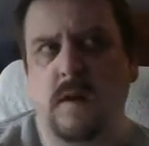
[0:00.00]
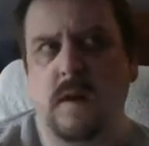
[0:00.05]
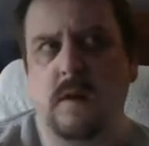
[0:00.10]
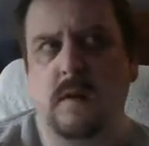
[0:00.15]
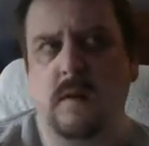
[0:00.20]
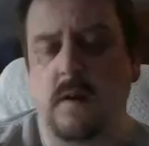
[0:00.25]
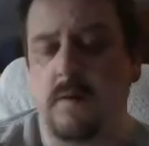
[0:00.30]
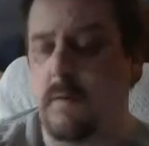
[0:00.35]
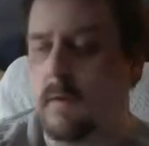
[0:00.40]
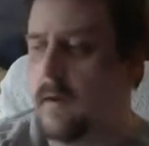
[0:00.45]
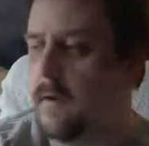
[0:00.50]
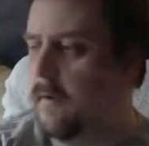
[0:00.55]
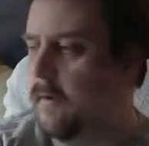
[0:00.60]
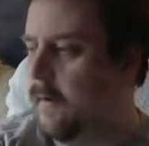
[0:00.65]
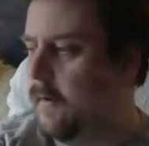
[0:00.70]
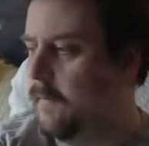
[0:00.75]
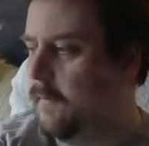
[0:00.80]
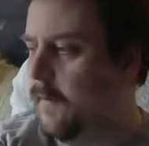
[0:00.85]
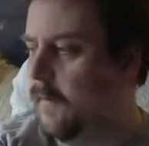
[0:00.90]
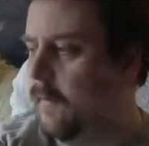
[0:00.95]
know what you call
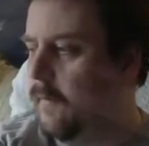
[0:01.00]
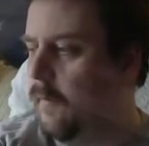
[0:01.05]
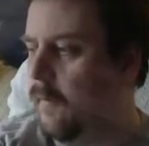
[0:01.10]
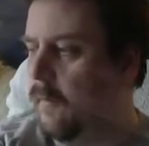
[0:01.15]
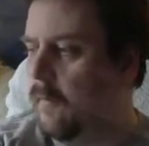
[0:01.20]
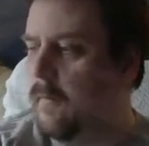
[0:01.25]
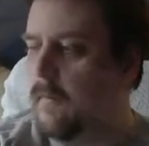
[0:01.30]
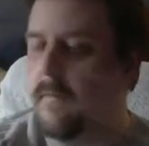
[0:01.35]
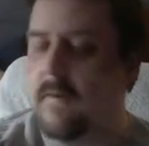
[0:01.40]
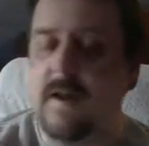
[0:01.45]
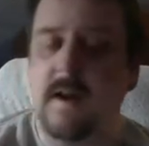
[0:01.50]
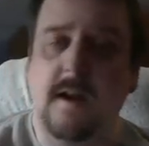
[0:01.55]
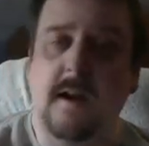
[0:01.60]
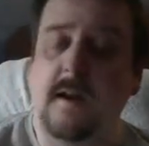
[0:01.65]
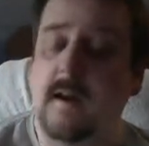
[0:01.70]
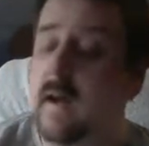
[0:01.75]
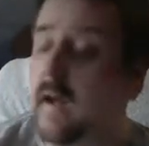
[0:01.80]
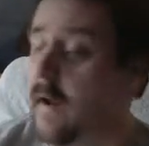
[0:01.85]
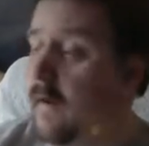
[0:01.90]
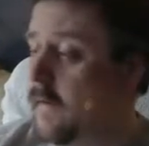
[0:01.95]
it, fog of war
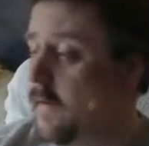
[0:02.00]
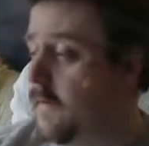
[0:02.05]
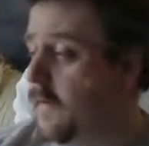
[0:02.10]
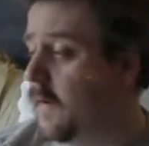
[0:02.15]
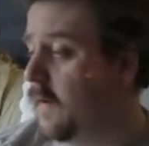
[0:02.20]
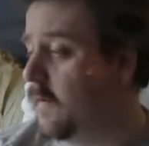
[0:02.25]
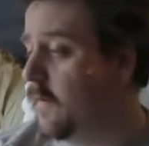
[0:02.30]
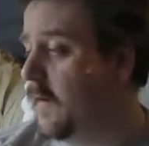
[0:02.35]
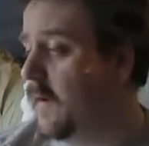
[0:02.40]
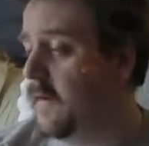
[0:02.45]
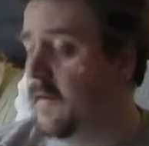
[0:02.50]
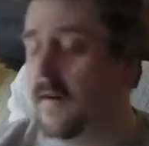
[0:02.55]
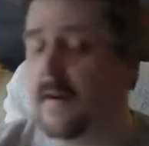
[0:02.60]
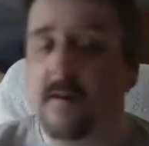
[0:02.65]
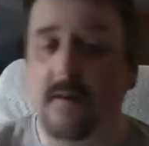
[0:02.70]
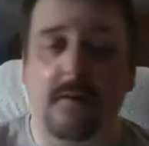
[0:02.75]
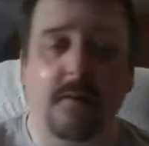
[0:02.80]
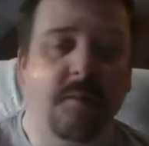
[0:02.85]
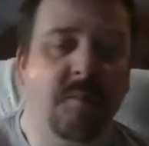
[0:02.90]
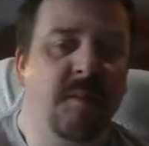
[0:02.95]
revealing, and I only got 20
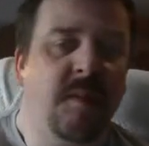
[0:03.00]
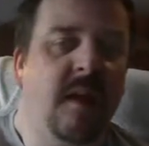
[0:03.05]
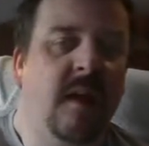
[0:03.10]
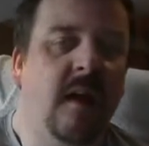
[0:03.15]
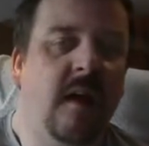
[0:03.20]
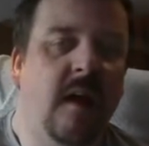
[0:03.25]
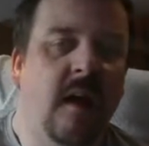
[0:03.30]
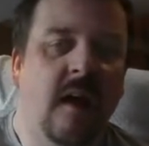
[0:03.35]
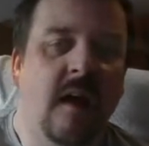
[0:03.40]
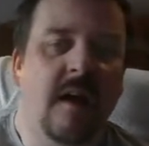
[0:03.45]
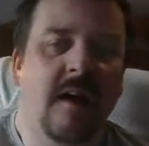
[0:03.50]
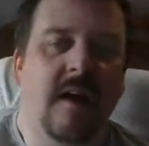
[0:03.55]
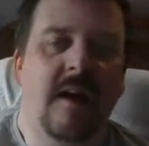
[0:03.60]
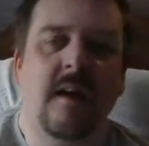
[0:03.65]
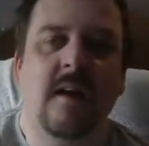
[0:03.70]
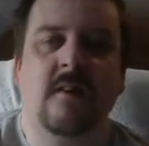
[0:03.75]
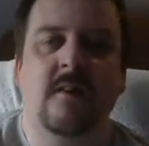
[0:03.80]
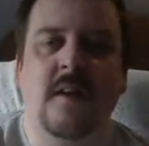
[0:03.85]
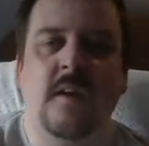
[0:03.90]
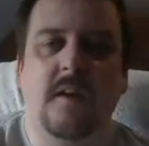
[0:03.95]
seconds.
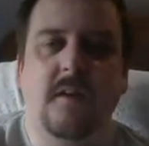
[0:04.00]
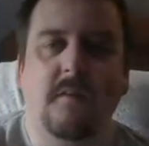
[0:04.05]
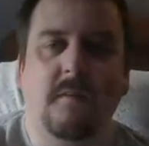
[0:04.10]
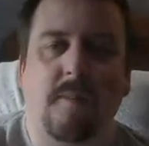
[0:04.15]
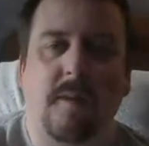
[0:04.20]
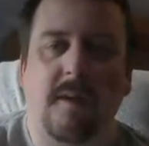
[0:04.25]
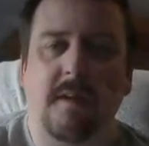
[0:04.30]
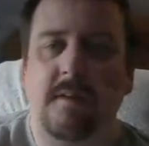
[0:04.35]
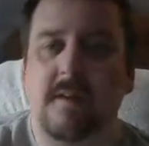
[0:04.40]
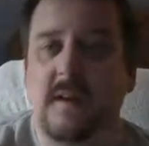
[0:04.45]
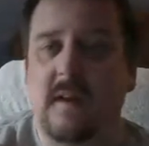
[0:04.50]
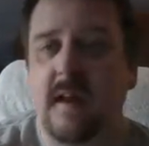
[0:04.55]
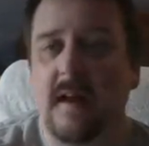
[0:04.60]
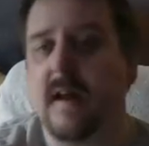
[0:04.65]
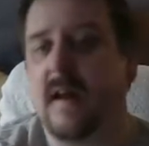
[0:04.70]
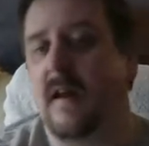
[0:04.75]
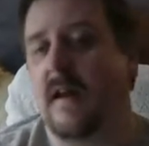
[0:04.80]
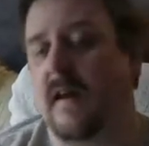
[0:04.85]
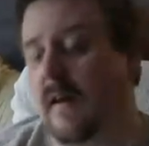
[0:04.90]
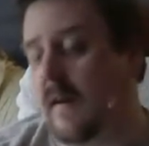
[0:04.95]
So
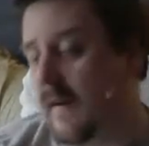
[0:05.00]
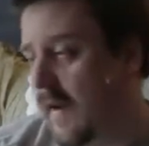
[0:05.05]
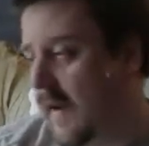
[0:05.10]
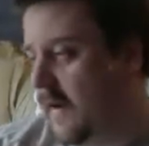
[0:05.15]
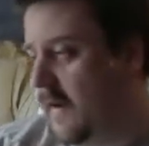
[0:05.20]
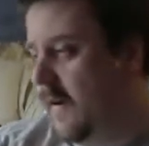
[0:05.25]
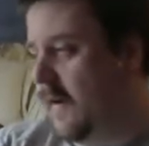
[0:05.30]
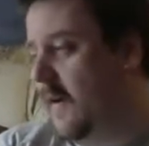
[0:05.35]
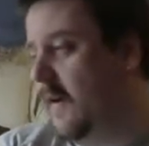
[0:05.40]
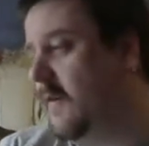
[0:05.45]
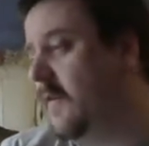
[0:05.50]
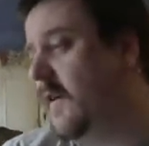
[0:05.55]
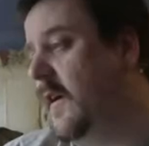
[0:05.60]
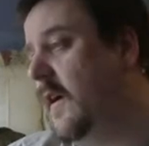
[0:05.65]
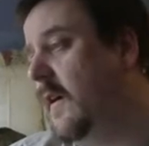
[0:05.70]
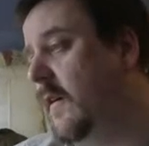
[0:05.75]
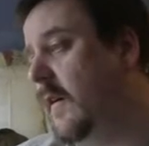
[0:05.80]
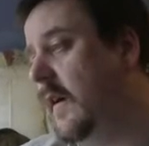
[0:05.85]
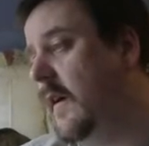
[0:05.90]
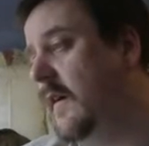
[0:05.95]
basically, in a
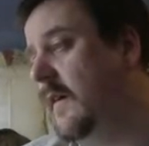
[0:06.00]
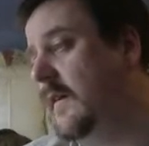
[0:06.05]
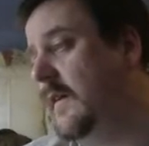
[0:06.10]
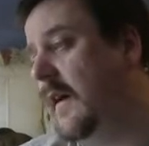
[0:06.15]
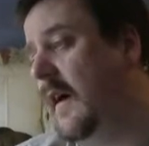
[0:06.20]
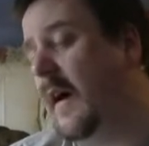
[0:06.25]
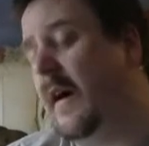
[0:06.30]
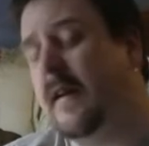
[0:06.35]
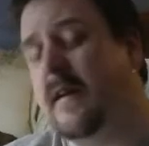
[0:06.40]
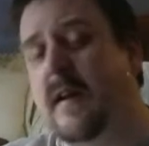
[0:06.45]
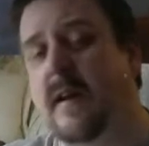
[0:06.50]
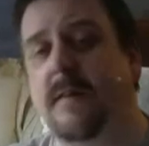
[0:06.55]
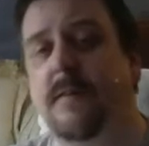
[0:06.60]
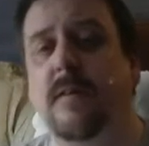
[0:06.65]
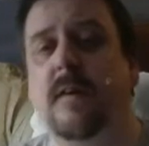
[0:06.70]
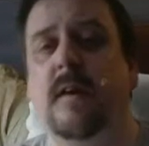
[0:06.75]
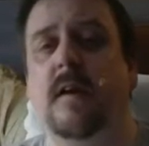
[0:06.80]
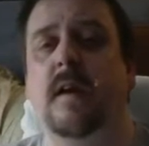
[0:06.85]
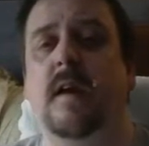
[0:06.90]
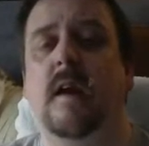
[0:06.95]
nutshell, I
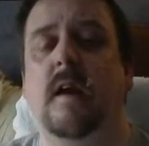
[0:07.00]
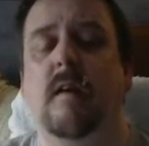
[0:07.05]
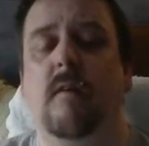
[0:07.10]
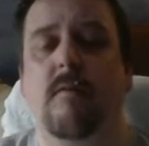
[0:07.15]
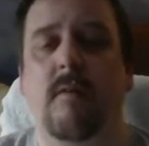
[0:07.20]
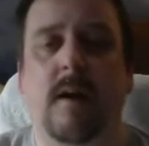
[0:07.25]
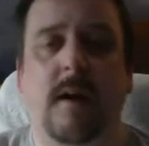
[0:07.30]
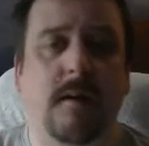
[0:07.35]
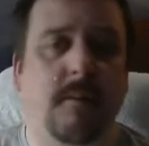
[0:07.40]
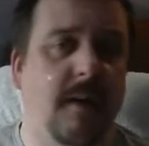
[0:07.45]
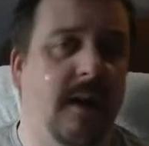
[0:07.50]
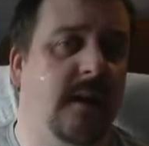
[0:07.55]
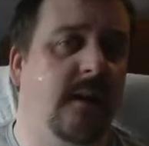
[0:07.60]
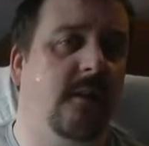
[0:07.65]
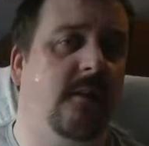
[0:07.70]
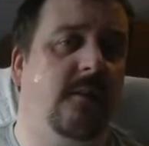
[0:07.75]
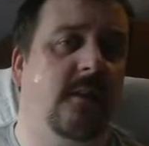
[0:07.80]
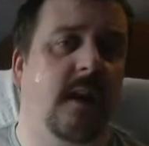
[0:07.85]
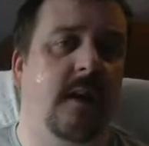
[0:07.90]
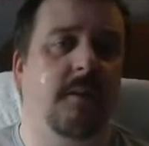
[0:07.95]
definitely recommend
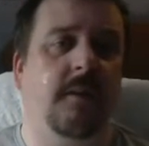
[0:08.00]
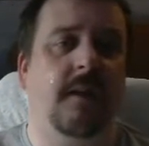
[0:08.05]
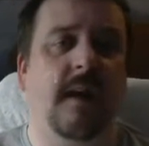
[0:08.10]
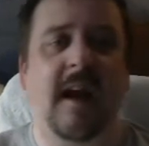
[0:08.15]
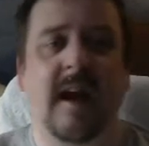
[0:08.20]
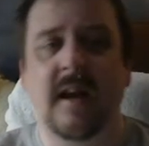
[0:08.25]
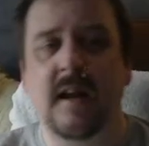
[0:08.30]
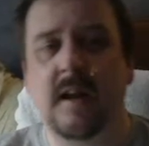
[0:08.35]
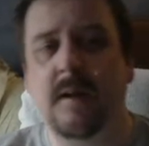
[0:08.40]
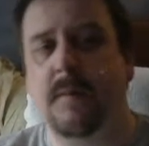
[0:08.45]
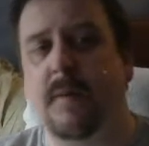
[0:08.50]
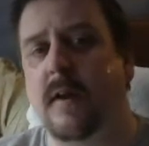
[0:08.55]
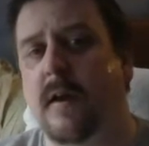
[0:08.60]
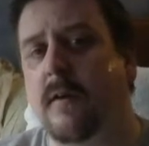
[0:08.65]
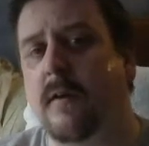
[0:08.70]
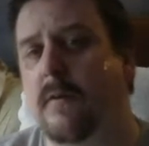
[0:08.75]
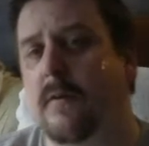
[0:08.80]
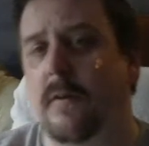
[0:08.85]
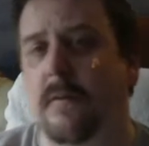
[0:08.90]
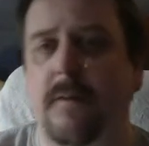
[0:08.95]
this game to anybody
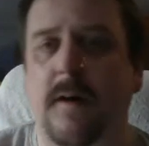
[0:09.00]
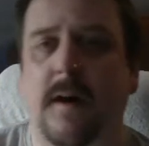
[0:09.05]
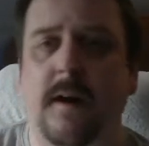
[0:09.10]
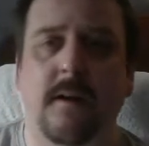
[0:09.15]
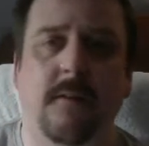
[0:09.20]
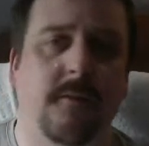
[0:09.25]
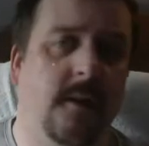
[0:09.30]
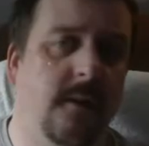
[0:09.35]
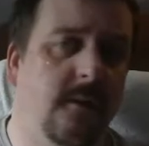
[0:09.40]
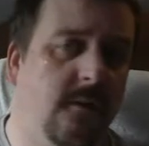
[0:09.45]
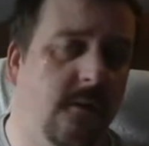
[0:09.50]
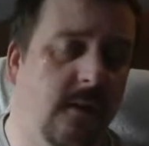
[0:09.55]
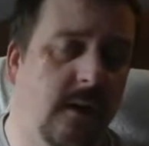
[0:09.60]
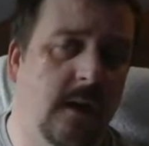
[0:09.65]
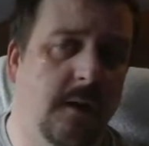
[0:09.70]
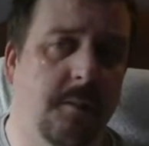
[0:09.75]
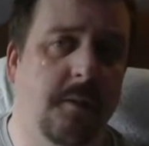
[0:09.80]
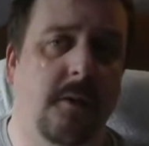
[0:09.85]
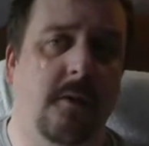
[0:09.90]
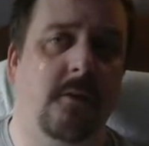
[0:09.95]
who's a fan of Dungeon
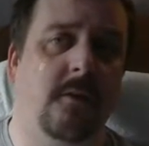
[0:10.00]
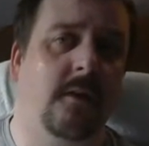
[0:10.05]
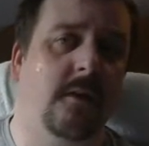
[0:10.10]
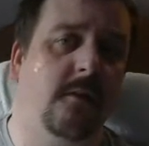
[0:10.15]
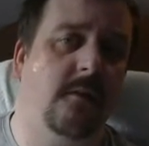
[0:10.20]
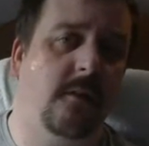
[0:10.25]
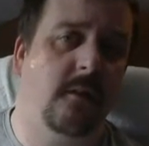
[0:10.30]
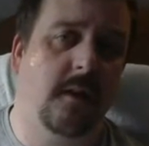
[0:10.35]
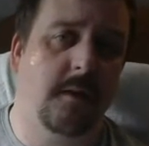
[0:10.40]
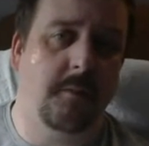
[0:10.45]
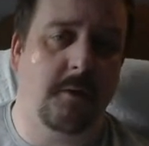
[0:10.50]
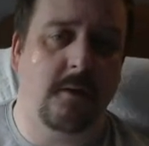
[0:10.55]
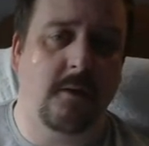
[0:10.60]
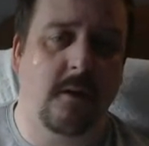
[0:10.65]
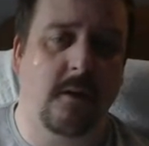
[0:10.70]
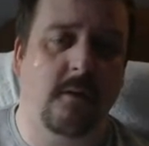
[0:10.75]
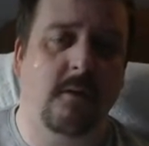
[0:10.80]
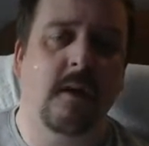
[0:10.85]
Keeper or Dungeon Keeper 2.